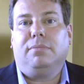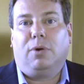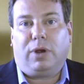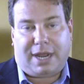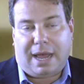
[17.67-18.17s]

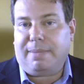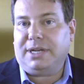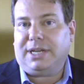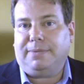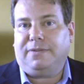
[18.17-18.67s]
more
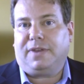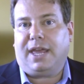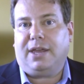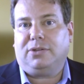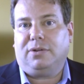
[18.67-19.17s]
common types of
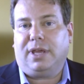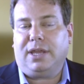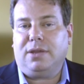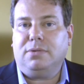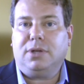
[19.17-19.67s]
cancer
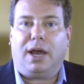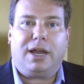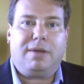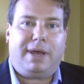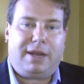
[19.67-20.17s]
that you
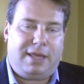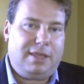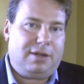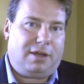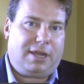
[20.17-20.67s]
talk about in
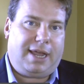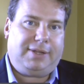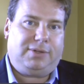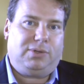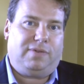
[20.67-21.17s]
the Dog
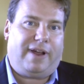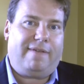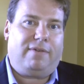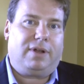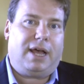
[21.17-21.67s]
Cancer
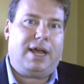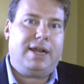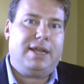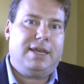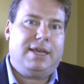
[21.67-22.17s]
Survival
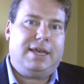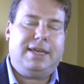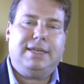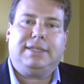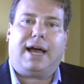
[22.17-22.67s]
Guide
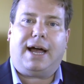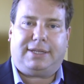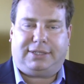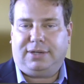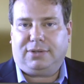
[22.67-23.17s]
is
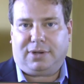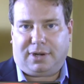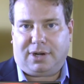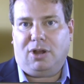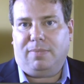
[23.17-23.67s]

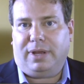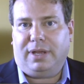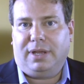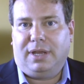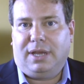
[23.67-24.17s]
osteosarcoma.
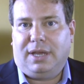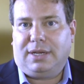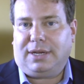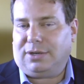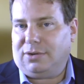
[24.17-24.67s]

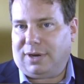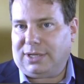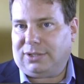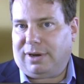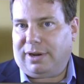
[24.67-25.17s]
Dr.
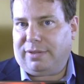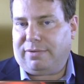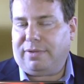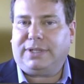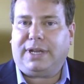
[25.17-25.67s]
Dressler, I'll
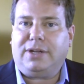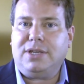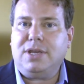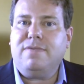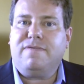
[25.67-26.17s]
throw this out
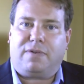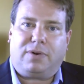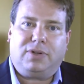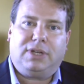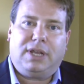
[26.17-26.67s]
to you
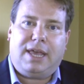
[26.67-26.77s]
first.